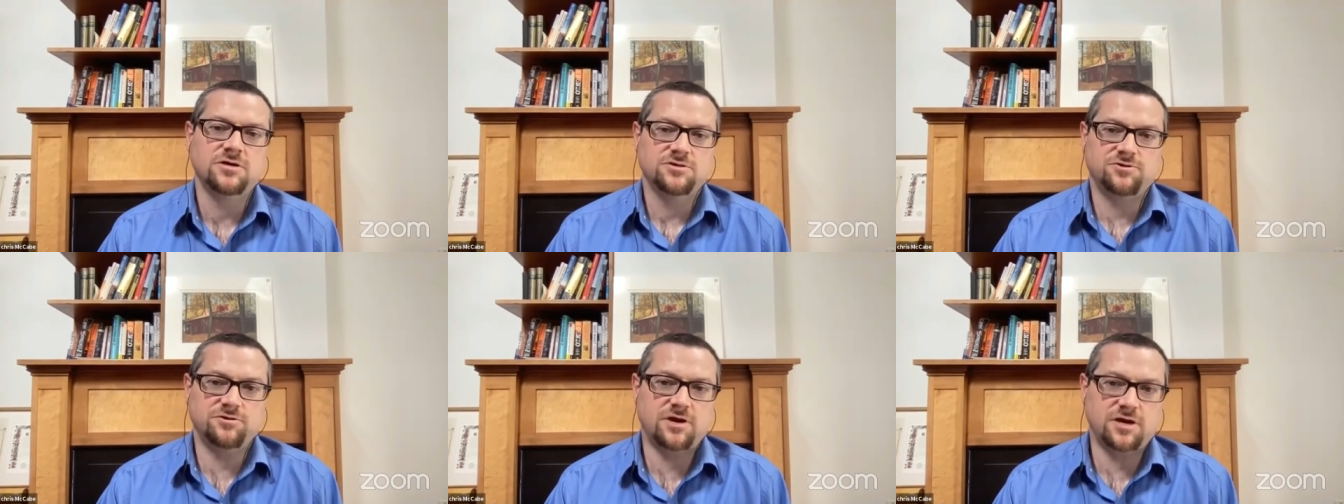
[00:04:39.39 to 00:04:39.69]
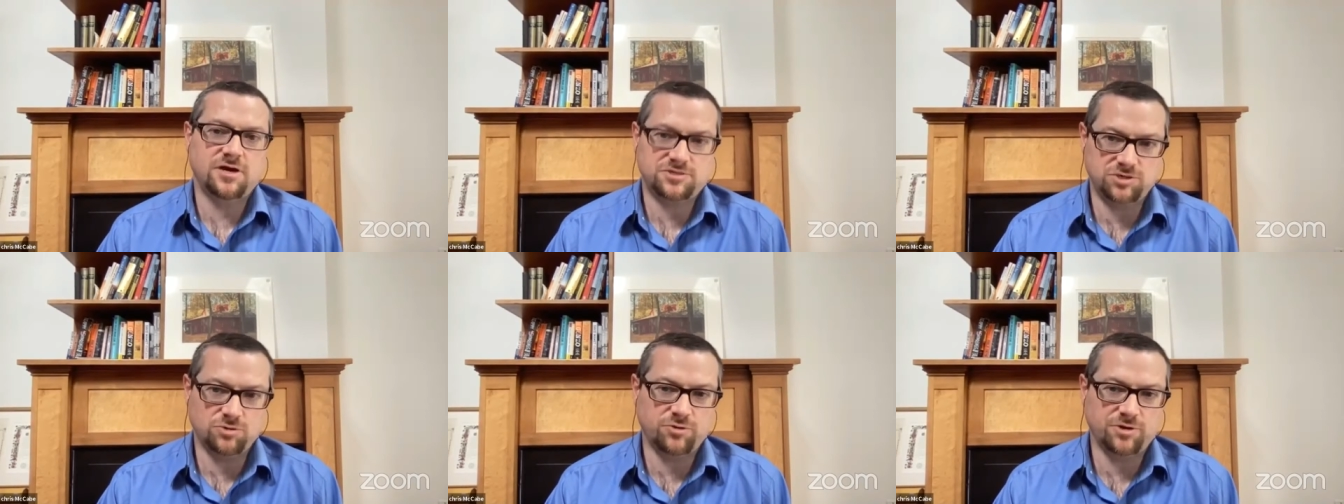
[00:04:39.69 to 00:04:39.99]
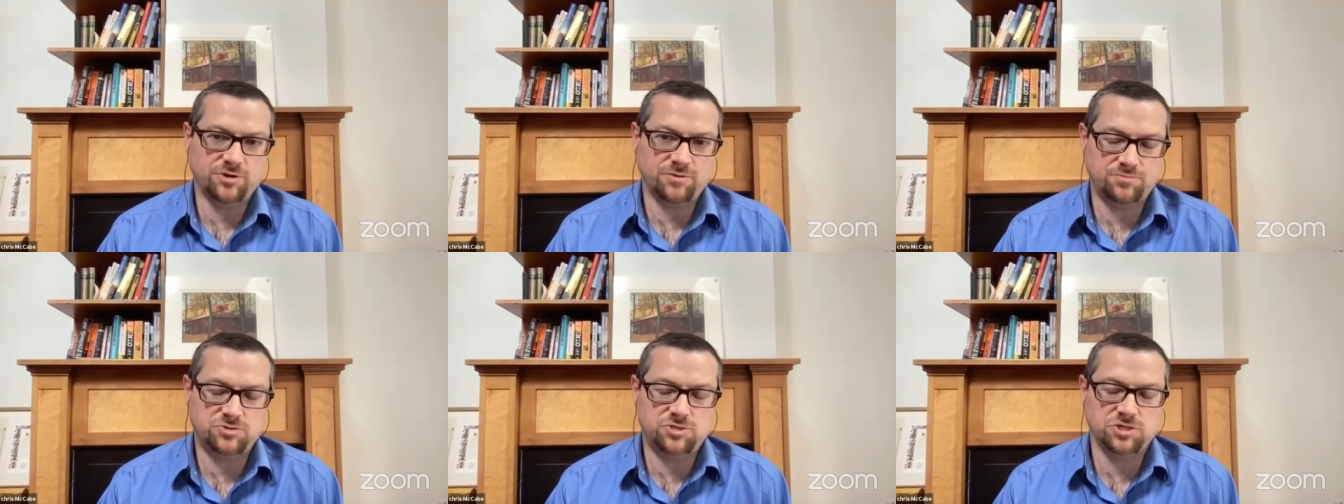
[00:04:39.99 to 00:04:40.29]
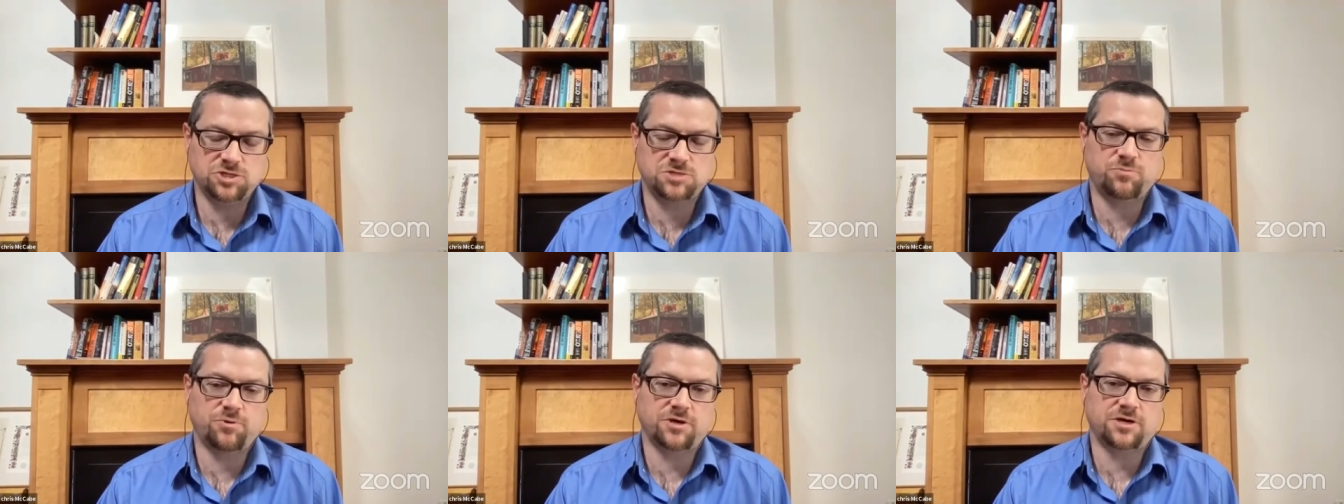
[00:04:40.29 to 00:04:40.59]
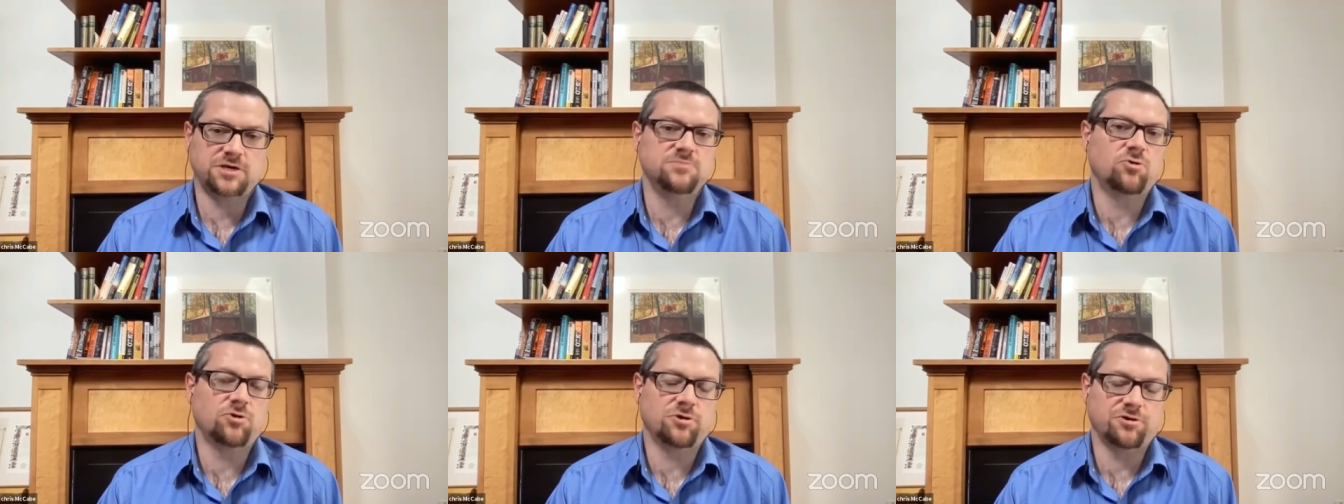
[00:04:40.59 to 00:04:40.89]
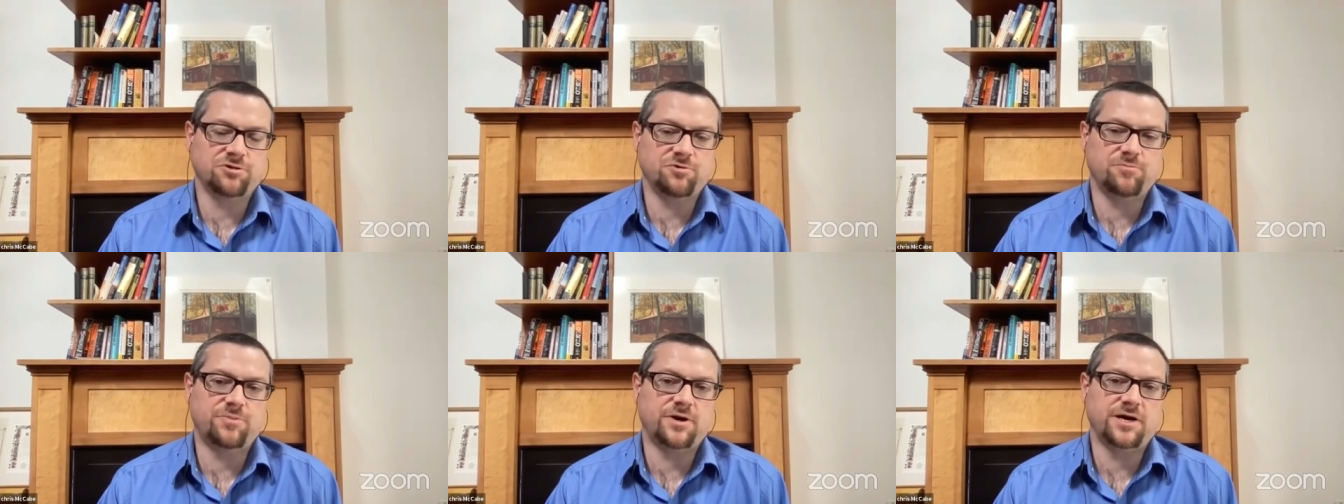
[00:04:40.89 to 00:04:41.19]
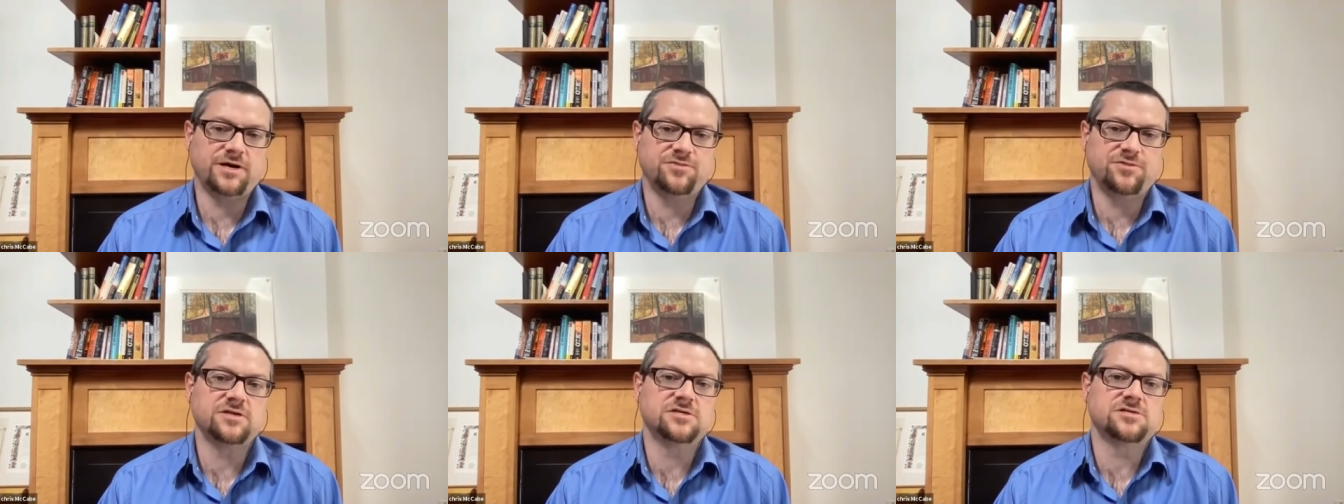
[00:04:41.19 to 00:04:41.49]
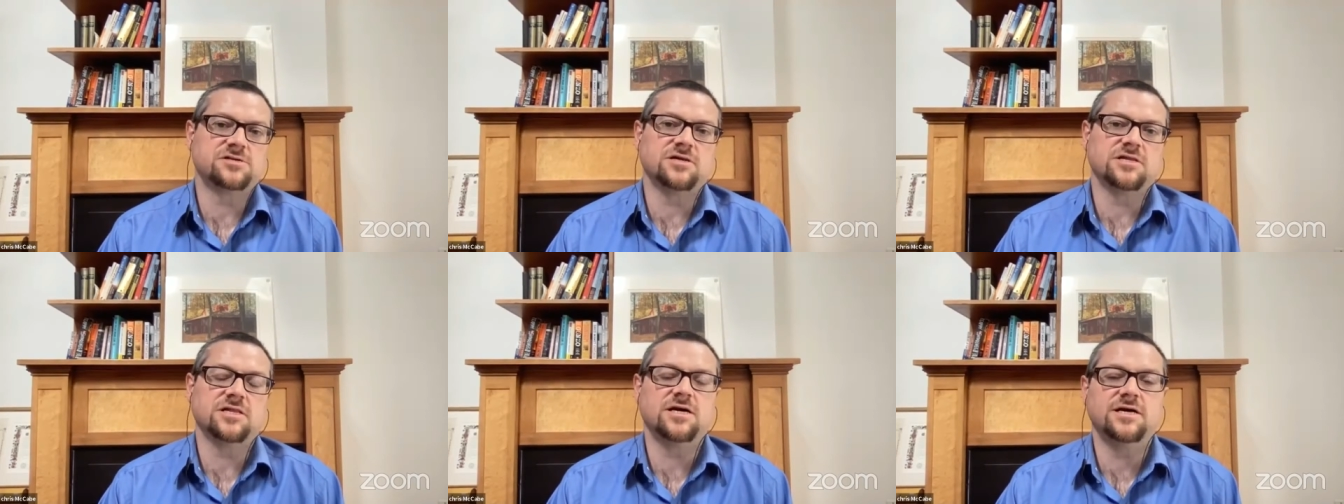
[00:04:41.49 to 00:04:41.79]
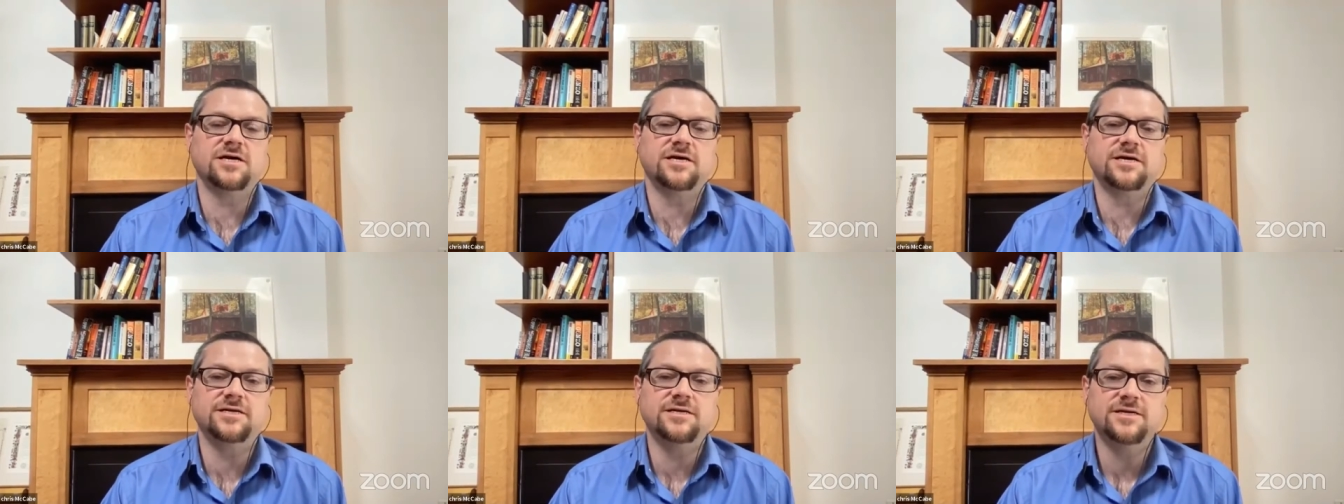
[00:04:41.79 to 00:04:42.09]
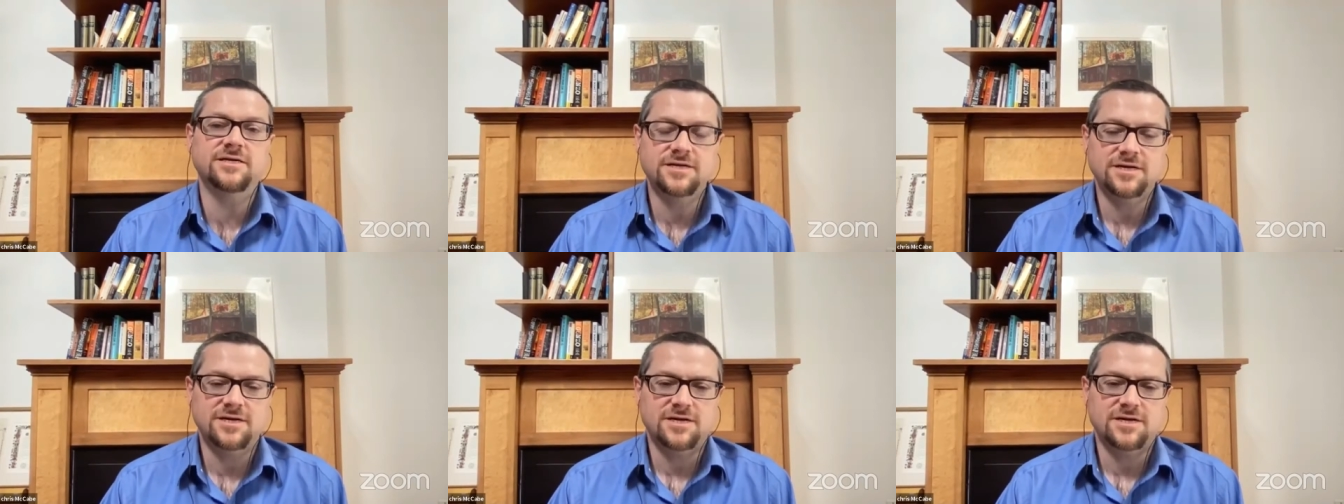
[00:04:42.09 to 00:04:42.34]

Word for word: They're not doing just brick and mortar. They're buying things online.